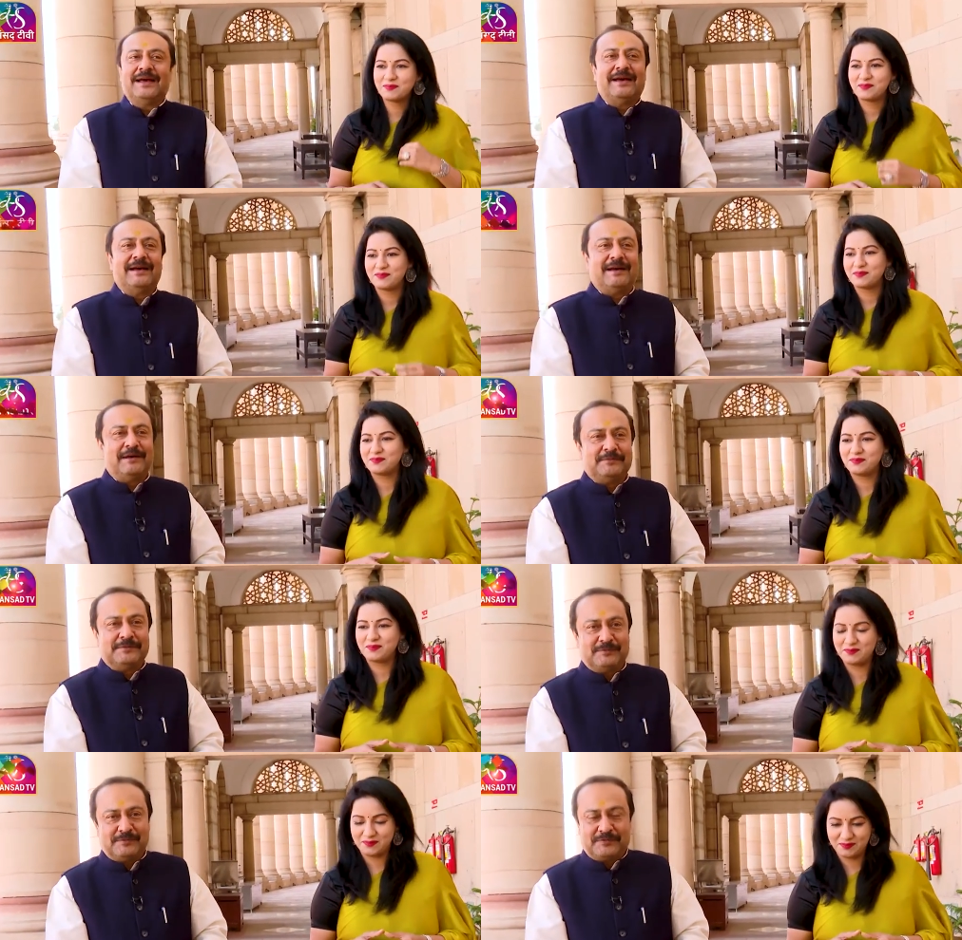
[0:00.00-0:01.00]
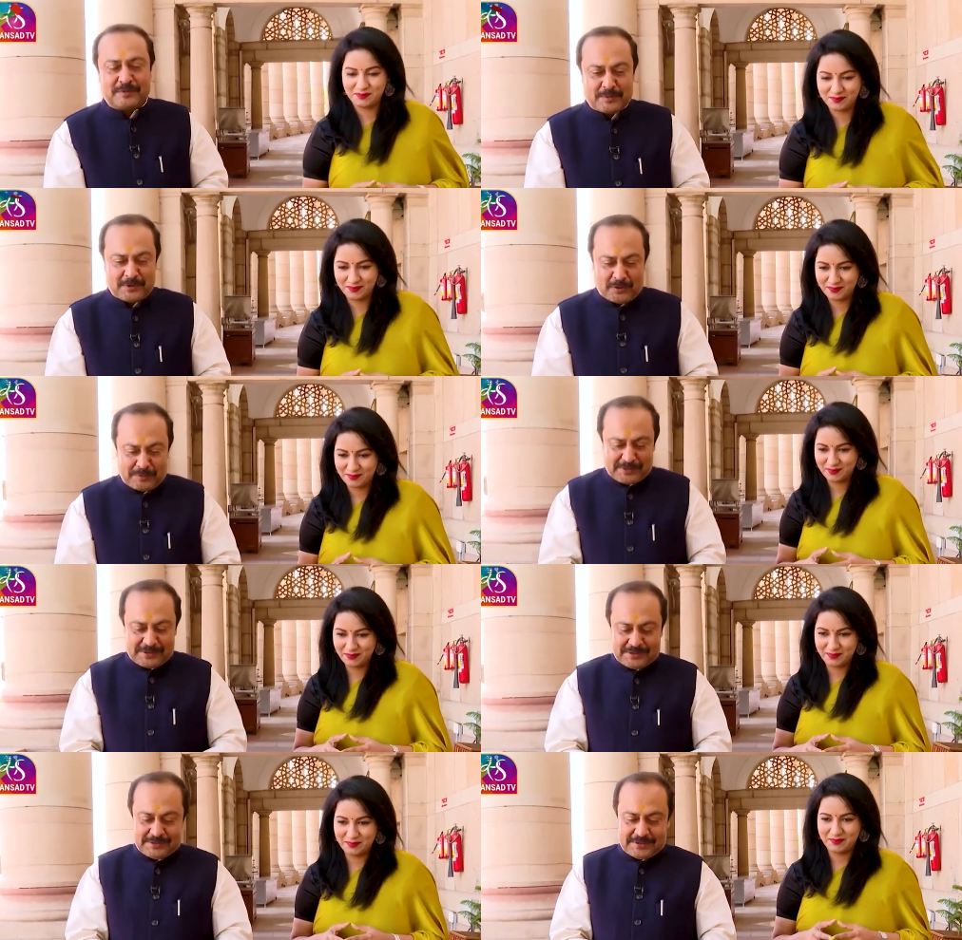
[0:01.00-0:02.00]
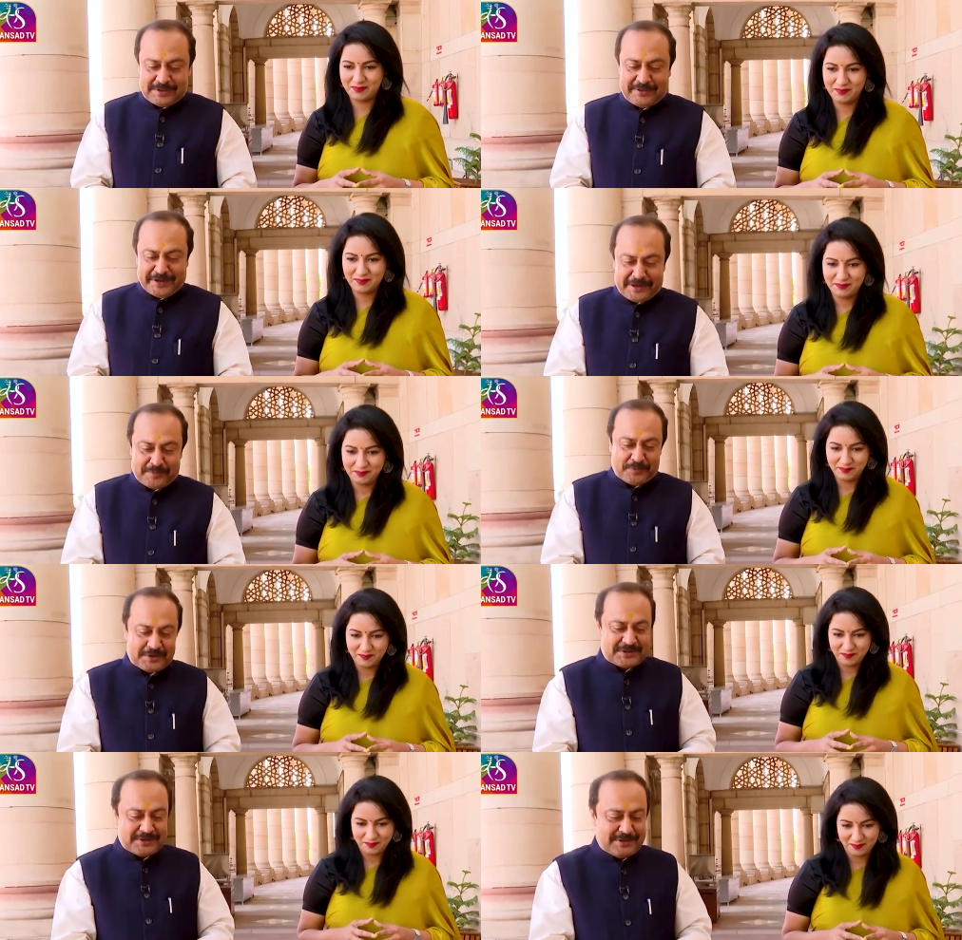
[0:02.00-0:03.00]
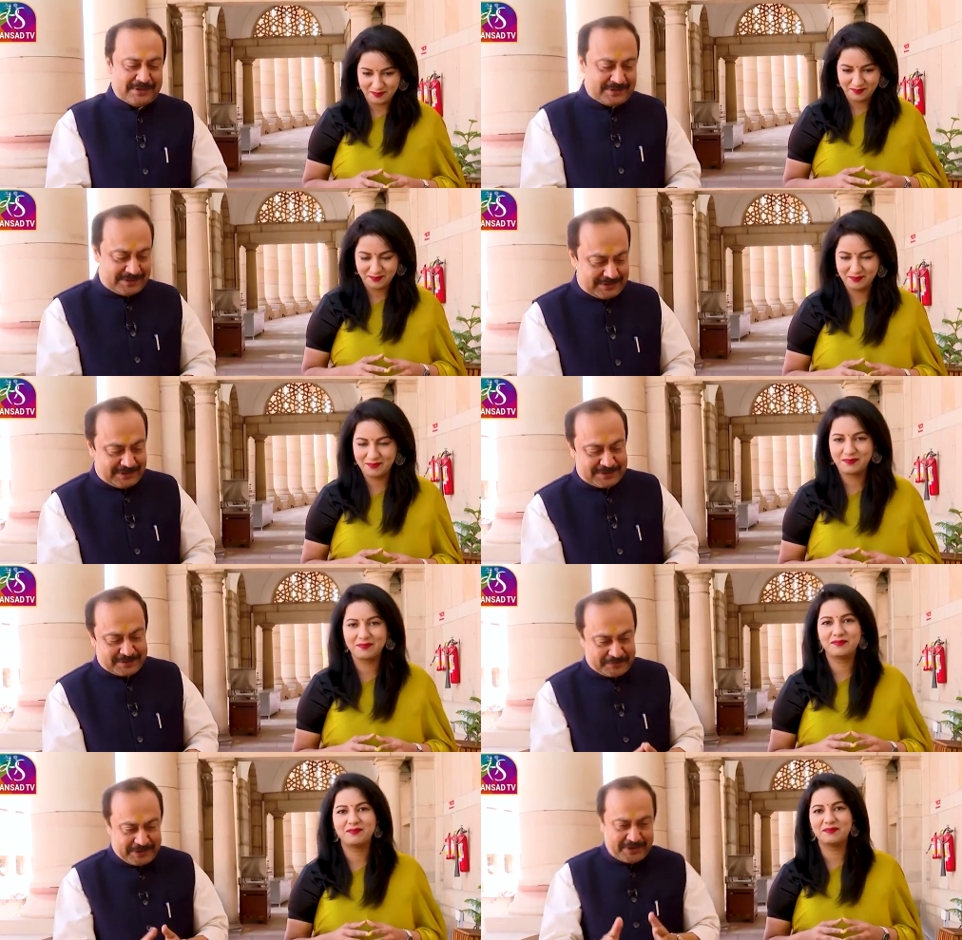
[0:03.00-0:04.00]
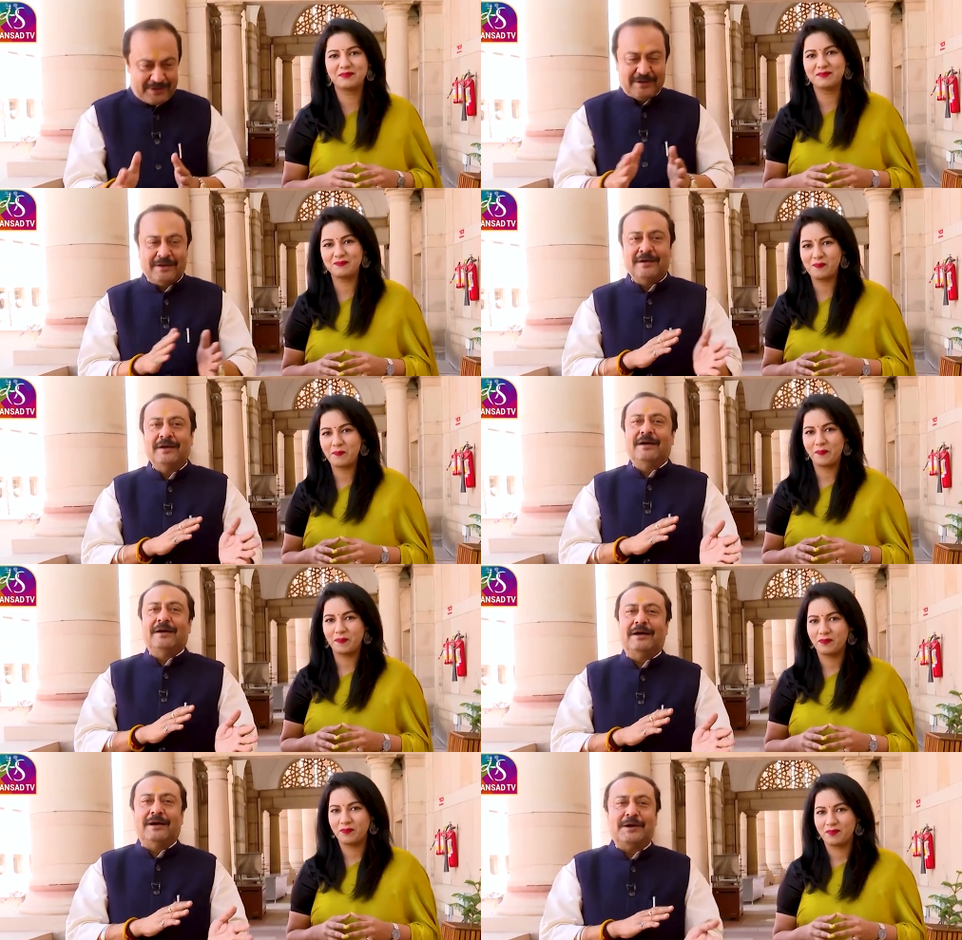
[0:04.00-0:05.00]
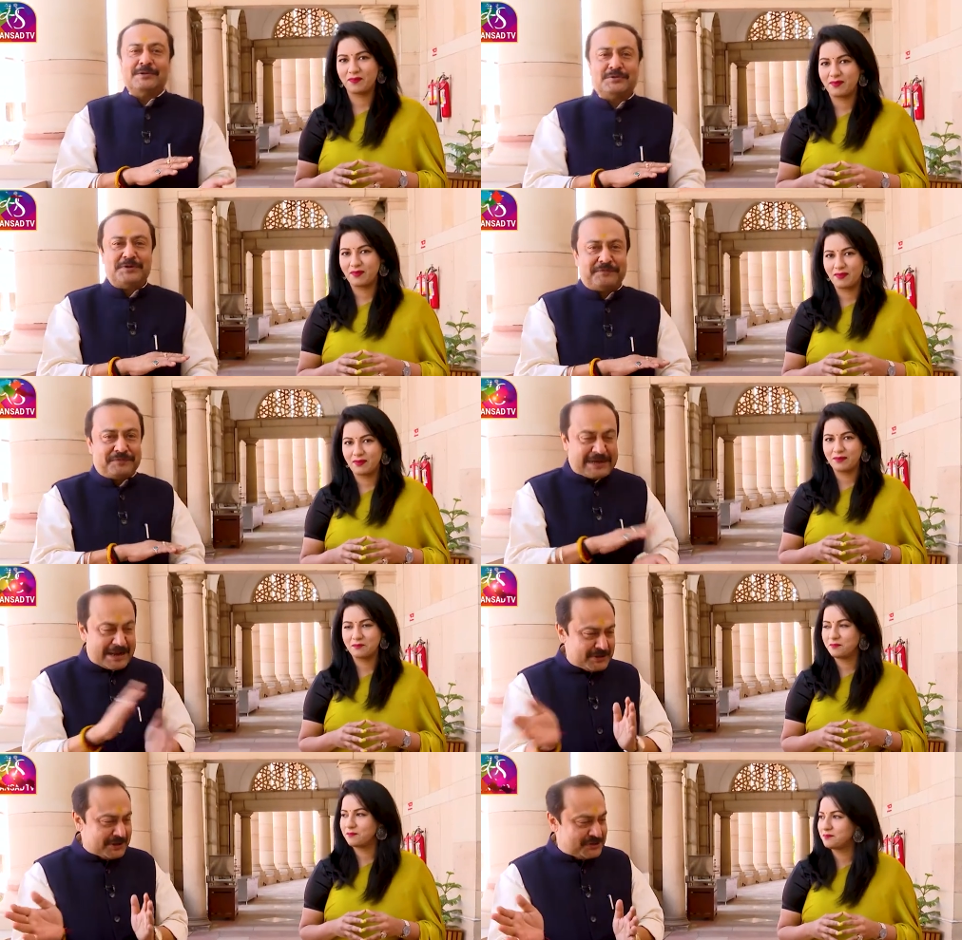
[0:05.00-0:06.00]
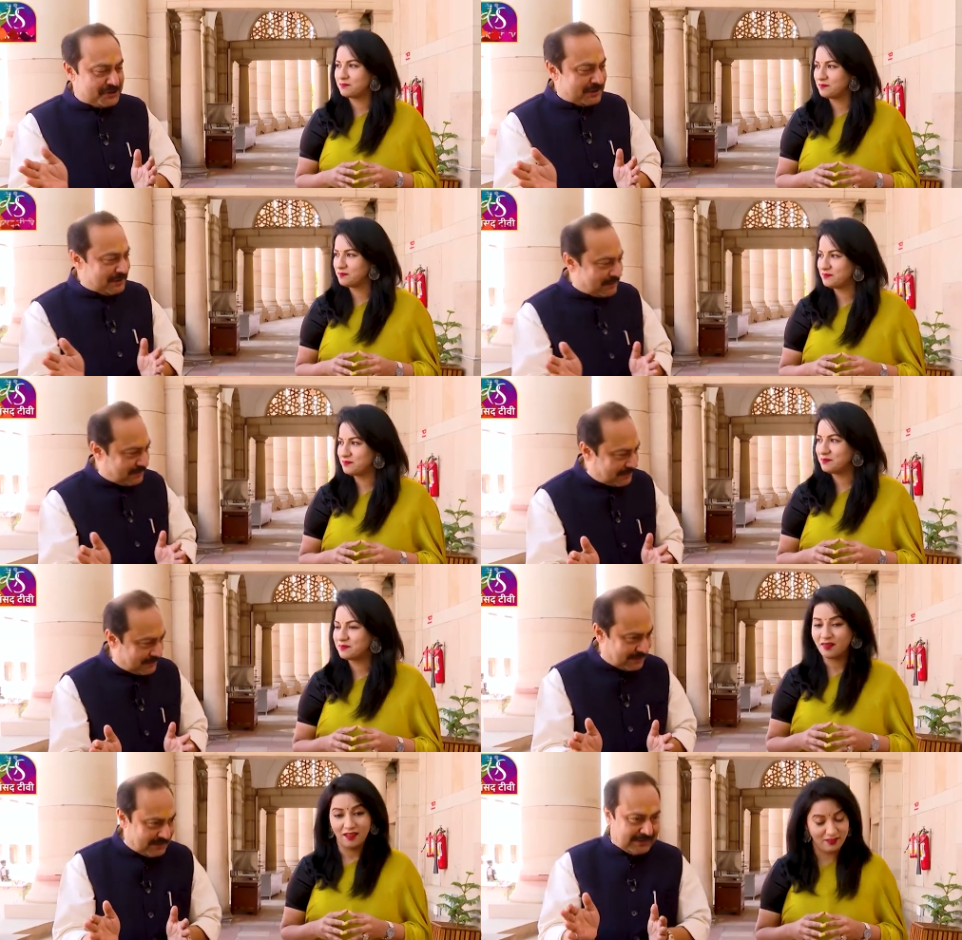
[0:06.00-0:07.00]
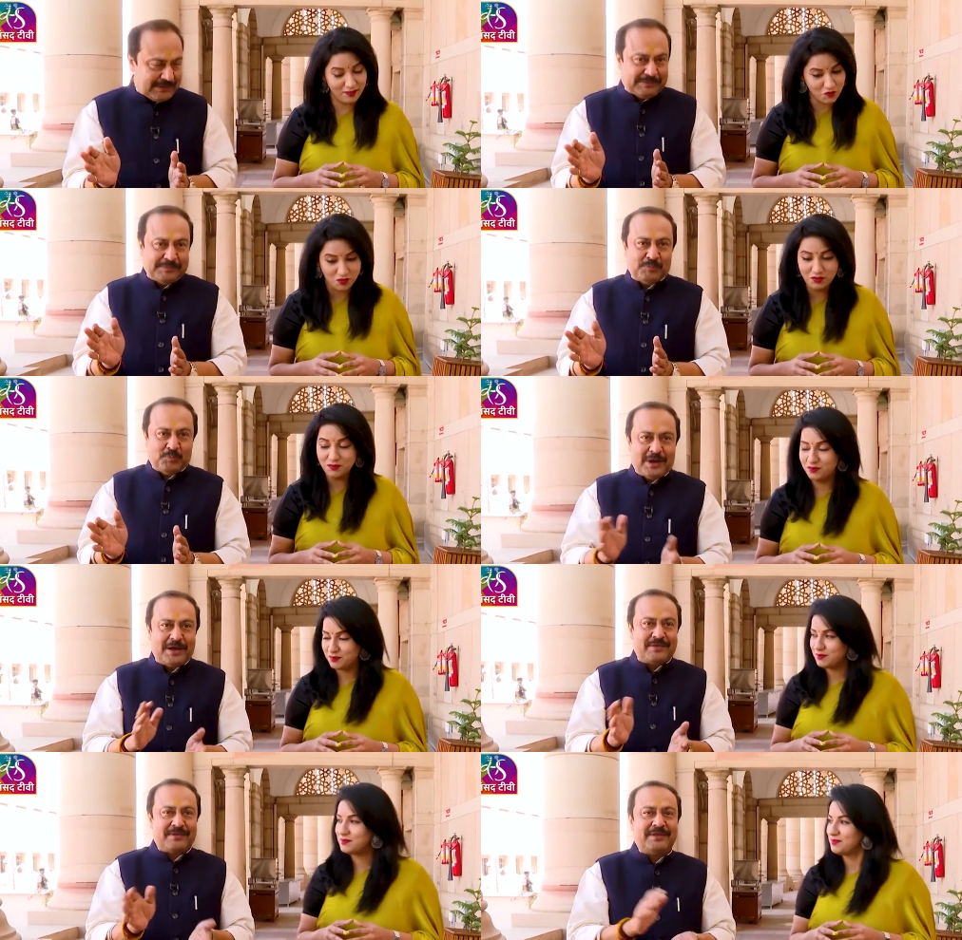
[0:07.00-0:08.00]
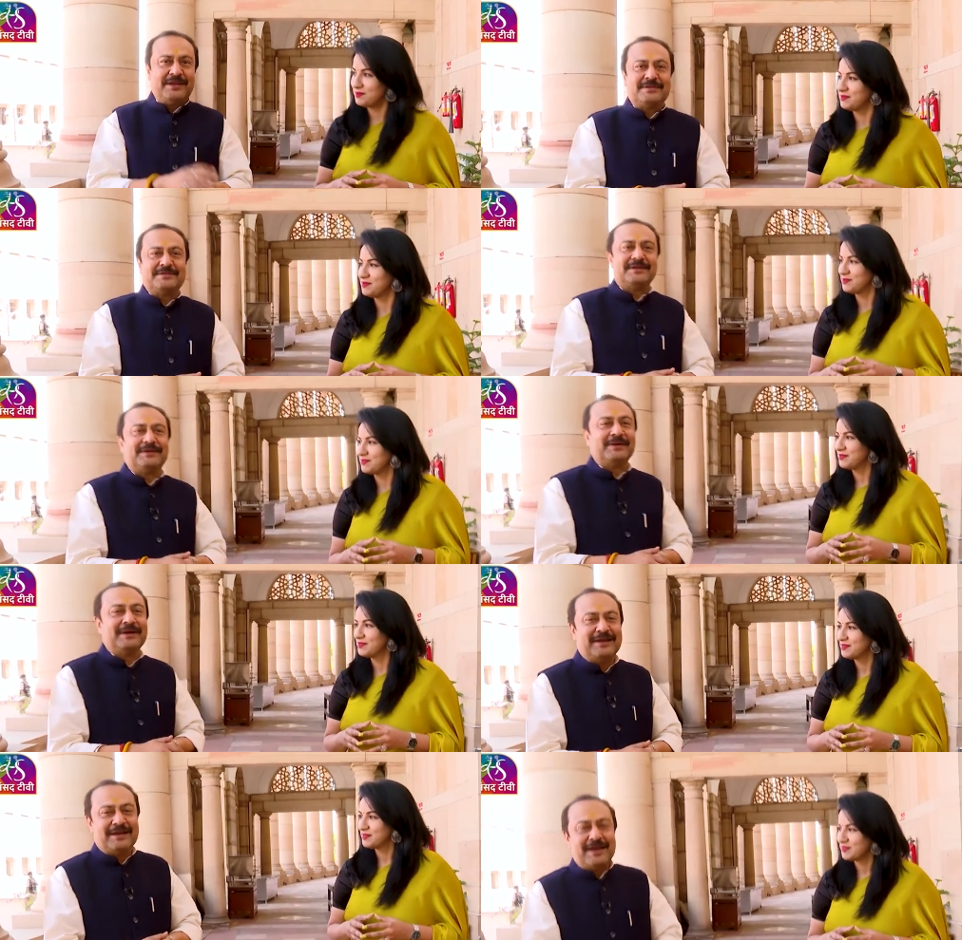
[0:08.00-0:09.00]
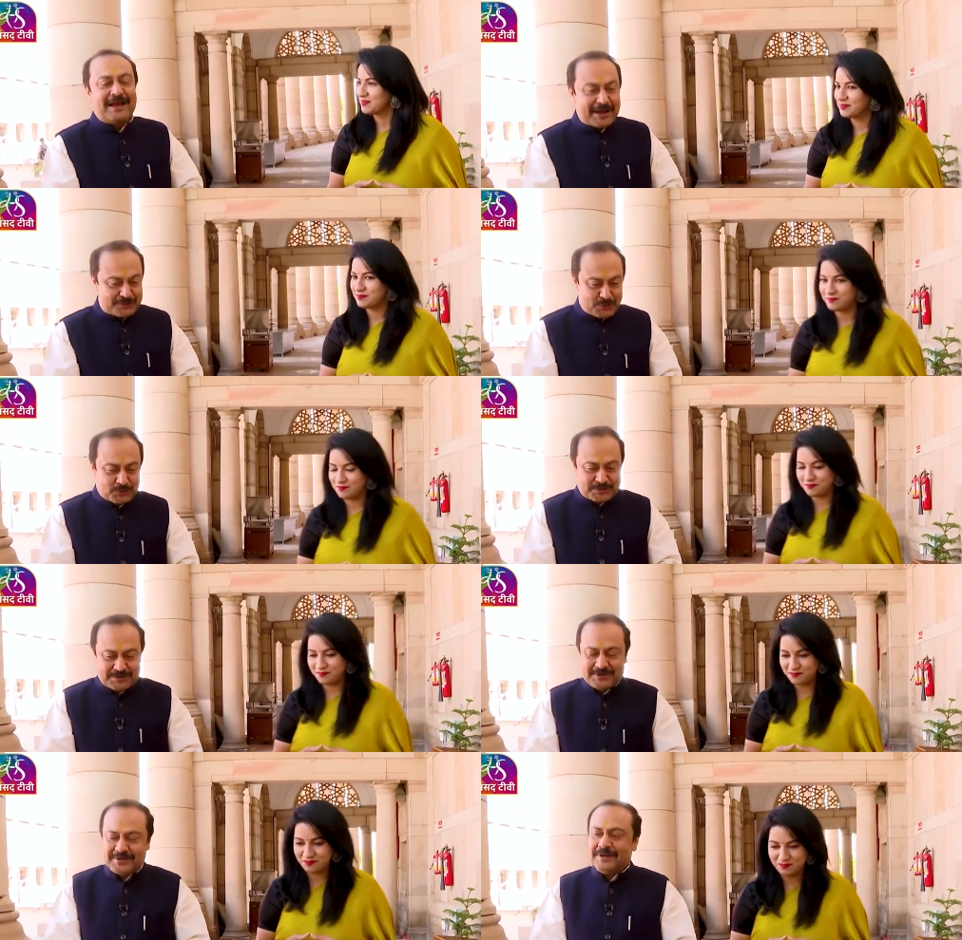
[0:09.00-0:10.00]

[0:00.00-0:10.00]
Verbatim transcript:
Speaker 1: Uh, from a normal uh, thinking person, it's a very uh, diff tangential uh, path that uh, I chose.